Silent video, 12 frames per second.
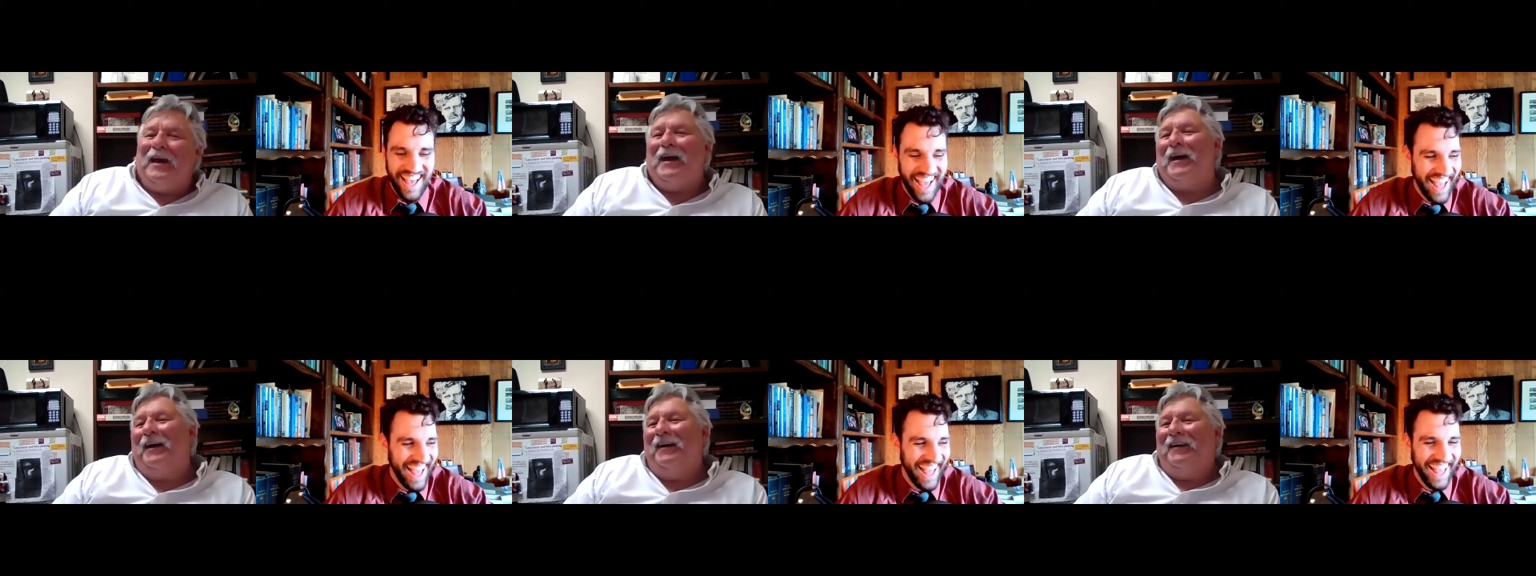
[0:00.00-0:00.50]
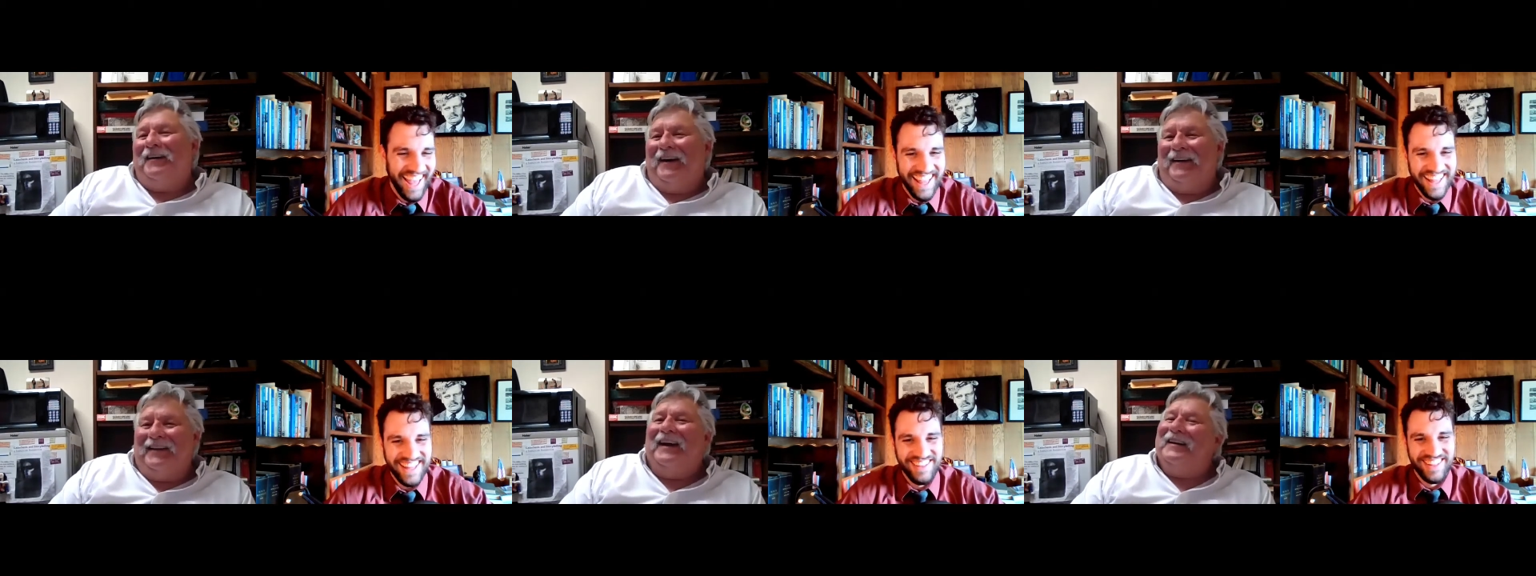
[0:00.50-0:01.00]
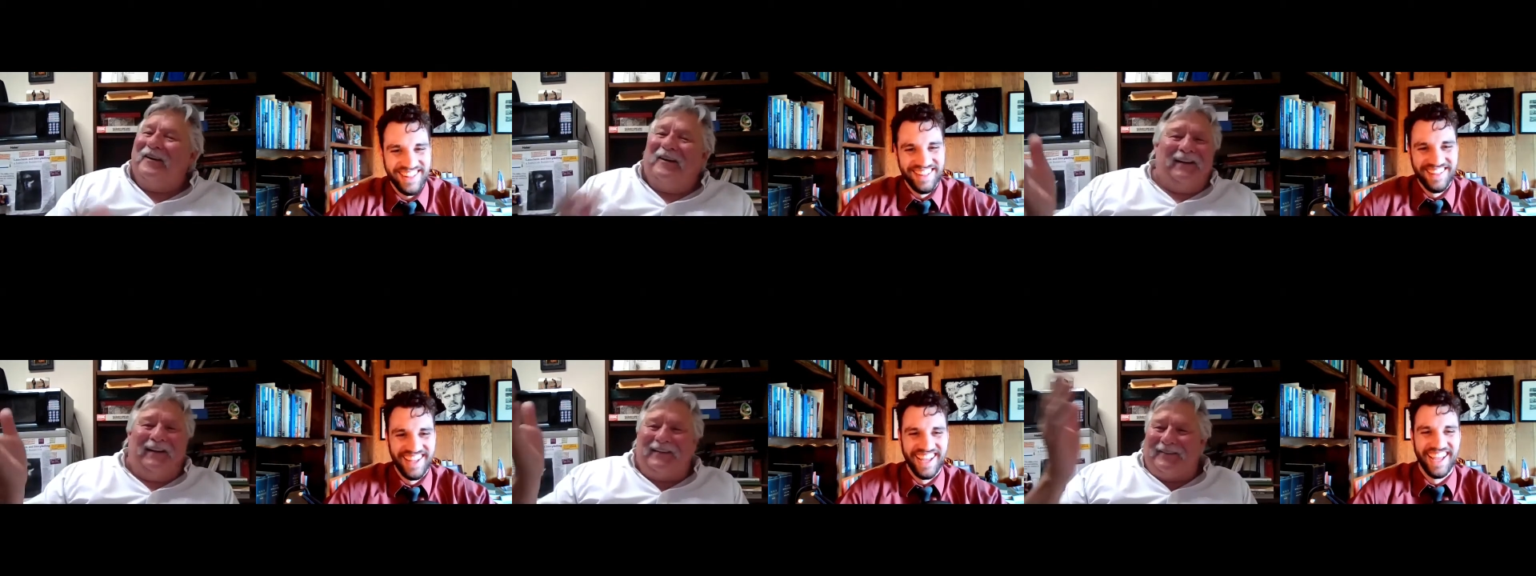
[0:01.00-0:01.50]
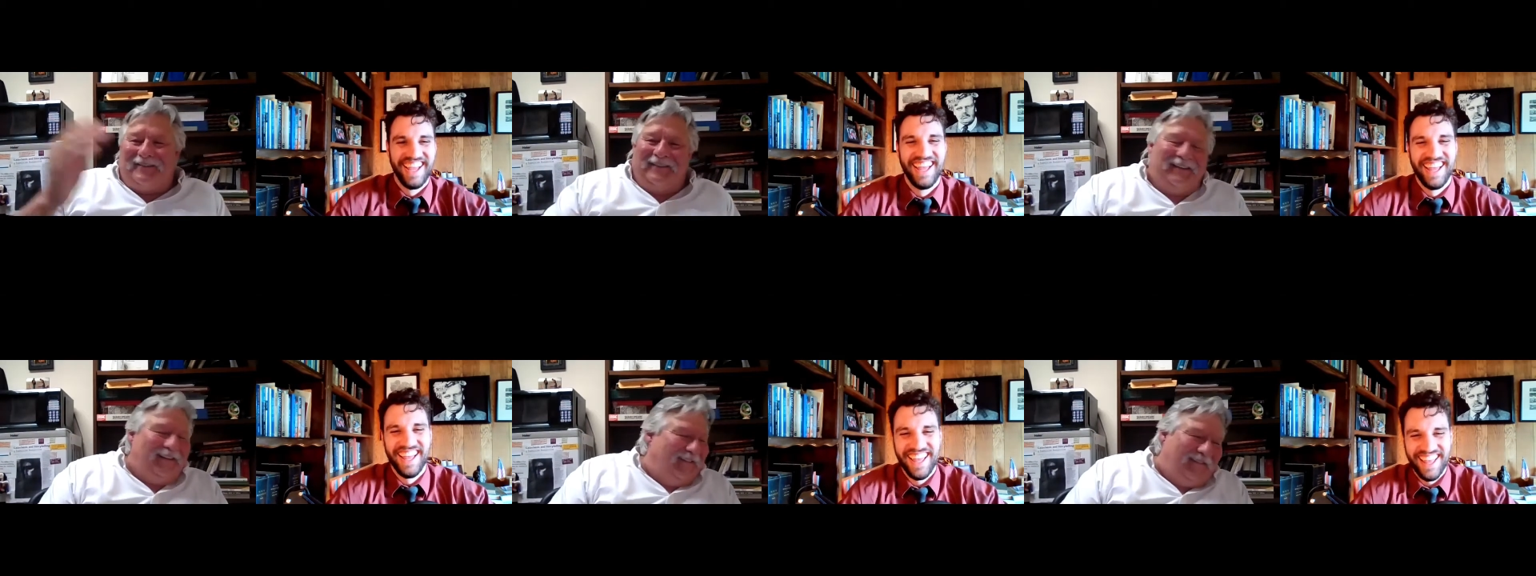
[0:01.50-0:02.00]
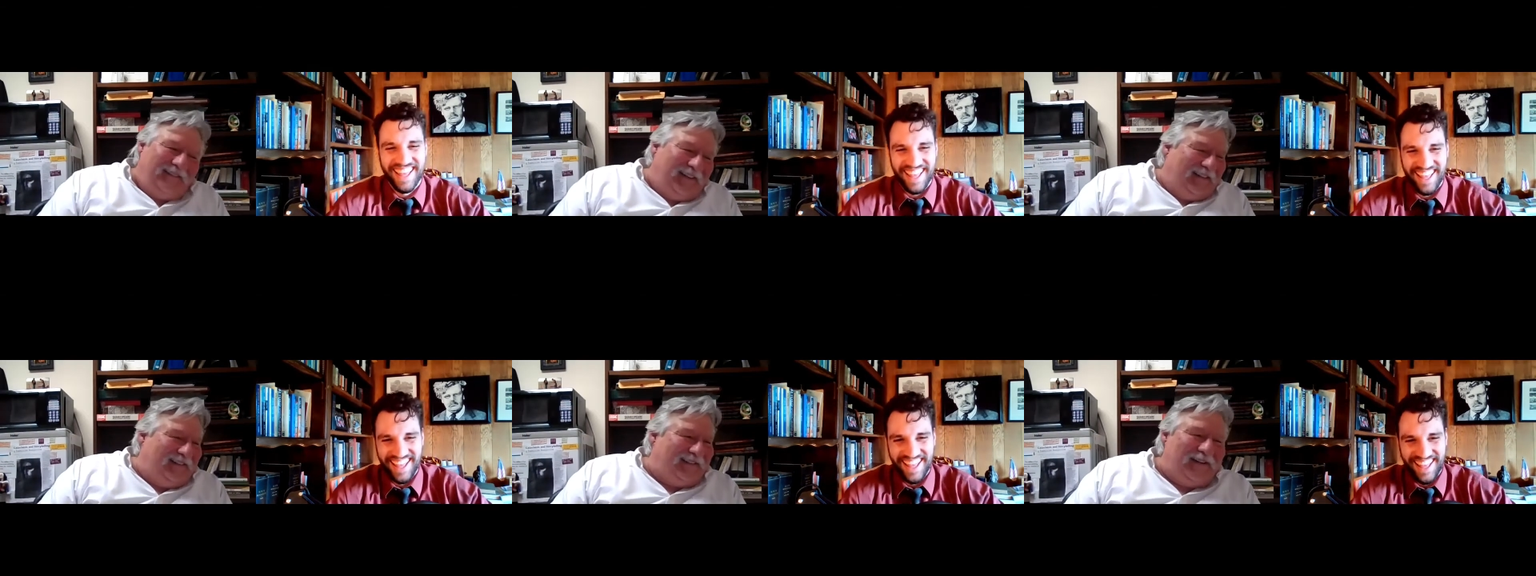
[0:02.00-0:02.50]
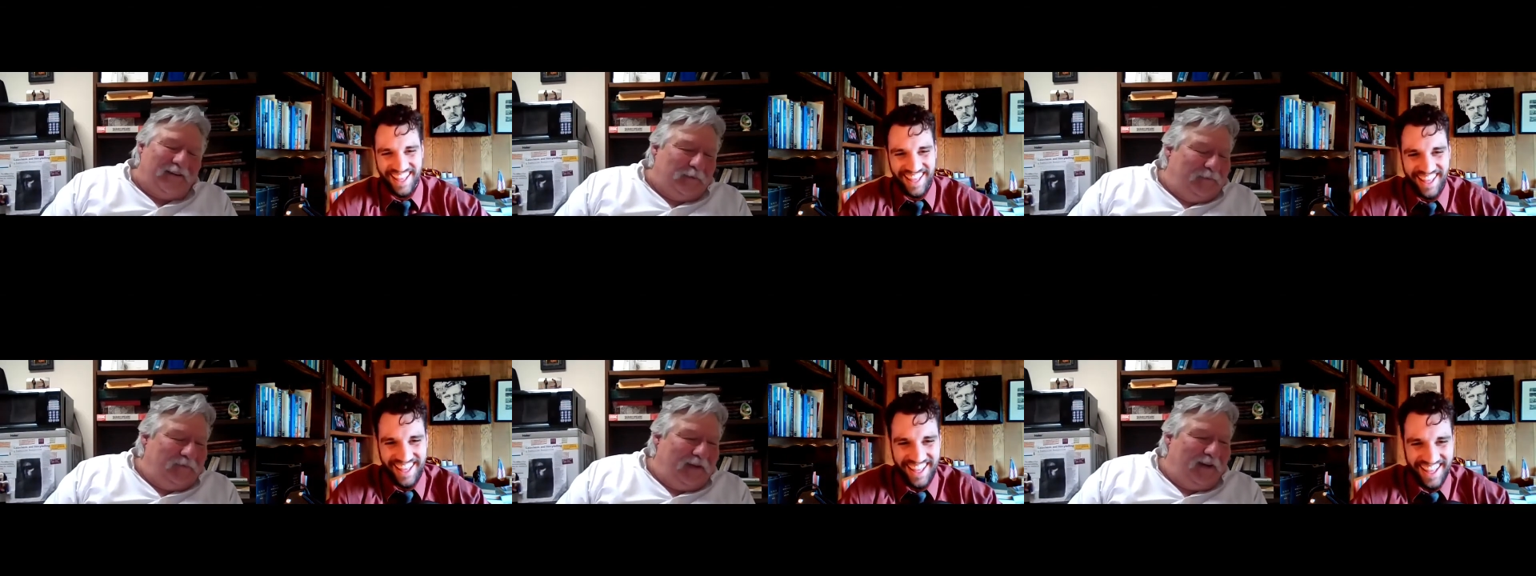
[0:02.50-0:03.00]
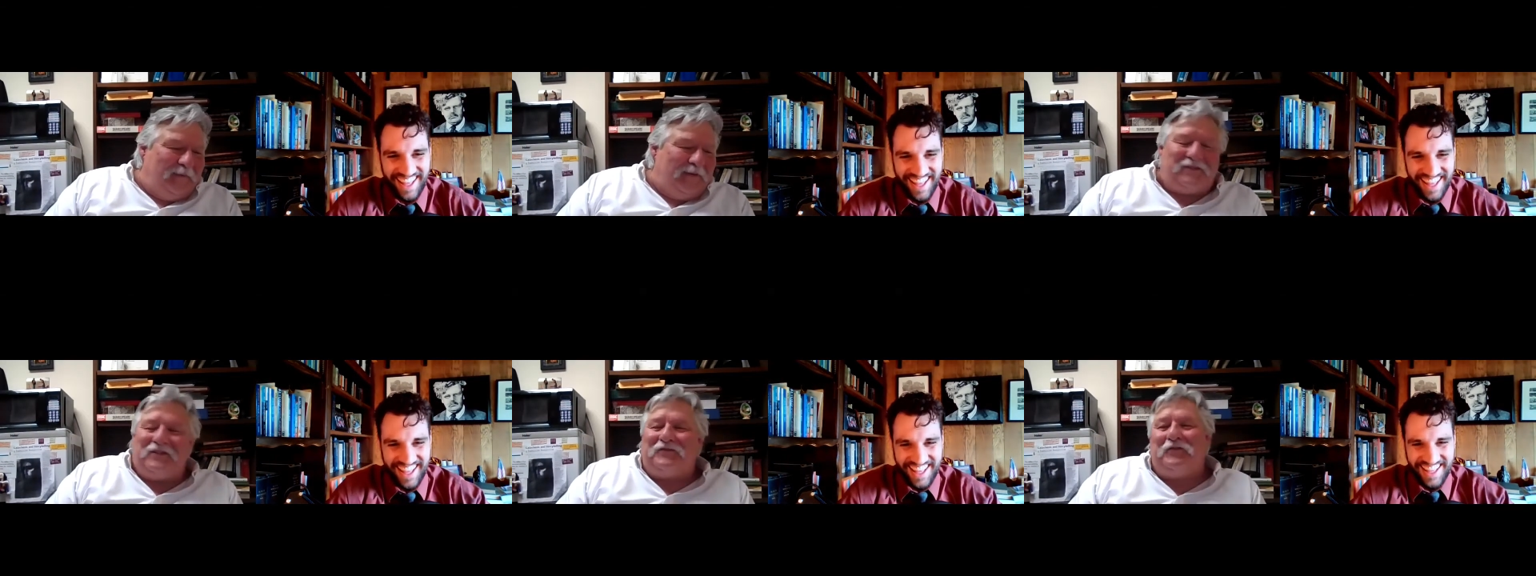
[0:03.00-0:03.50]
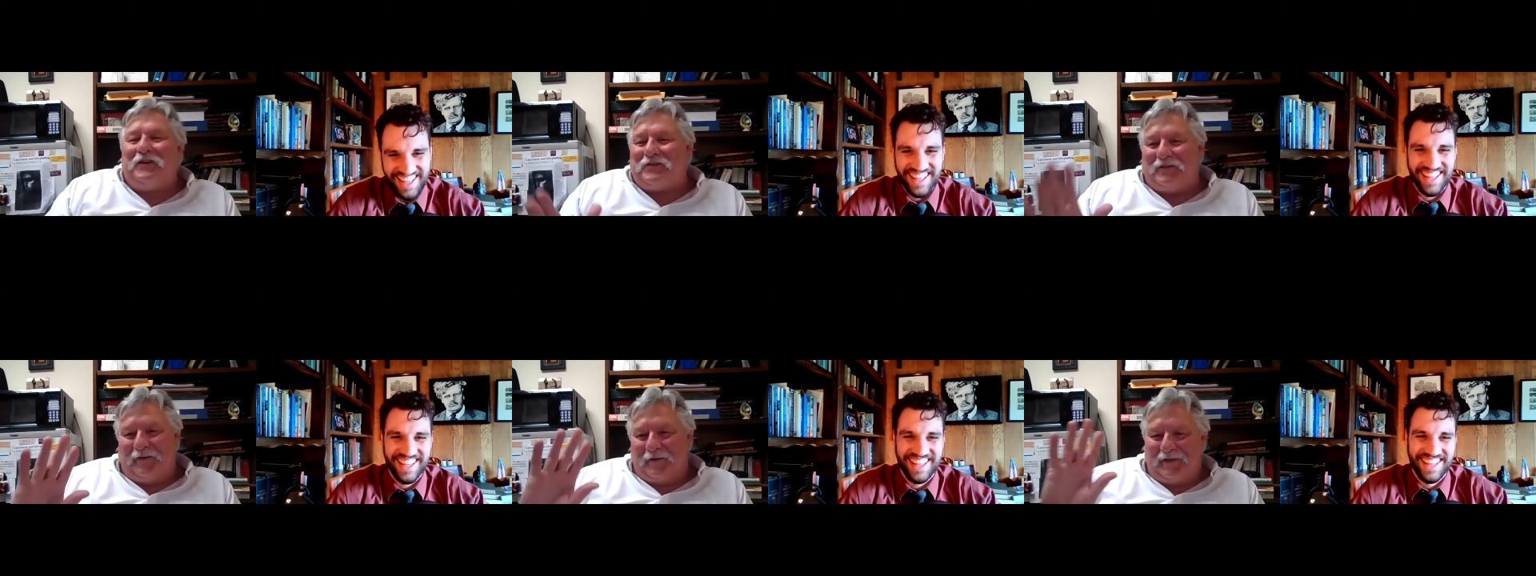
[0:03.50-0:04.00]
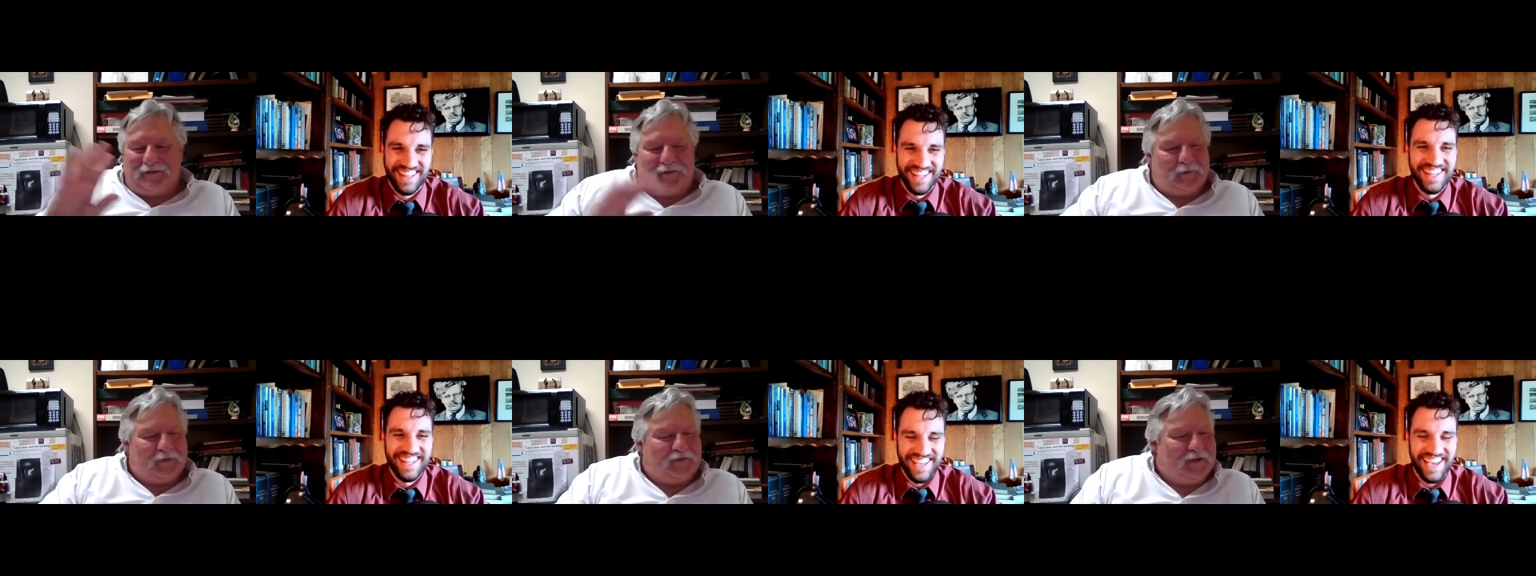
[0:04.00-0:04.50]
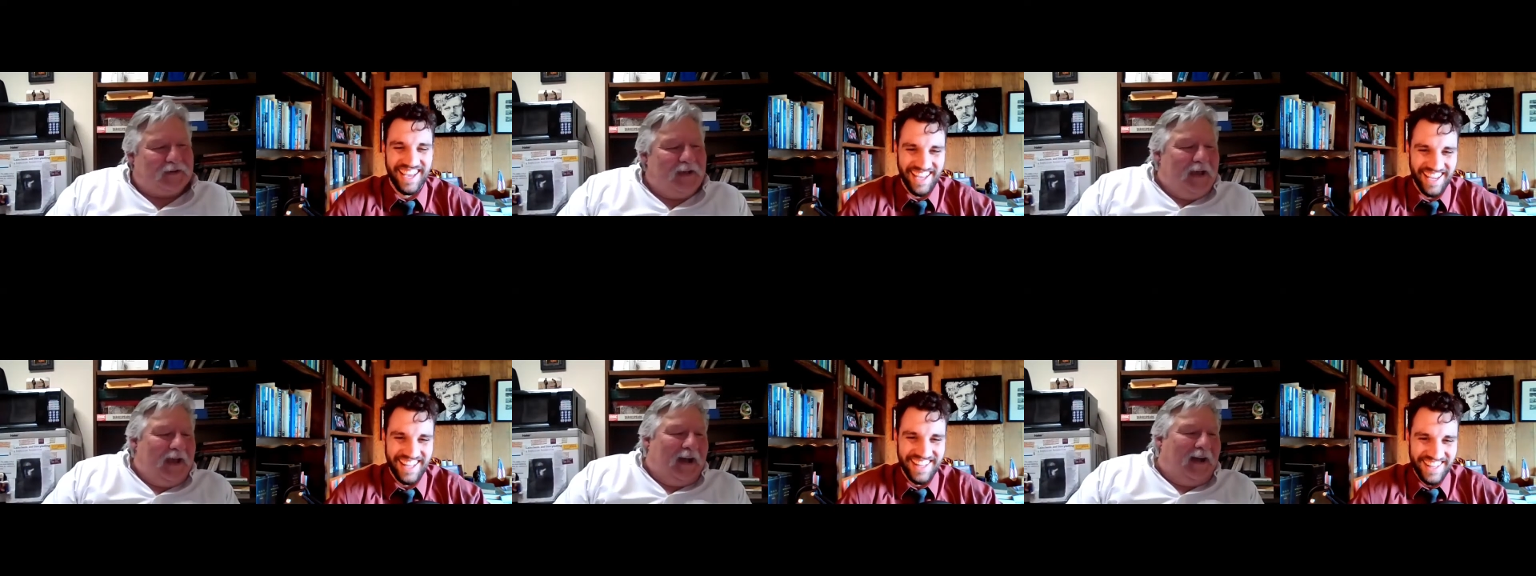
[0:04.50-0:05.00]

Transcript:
Speaker 1: yeah. I know. I, I, don't, I don't, it's terrible. Um, it's just tradition though. It's not superstition. Yeah. Yeah.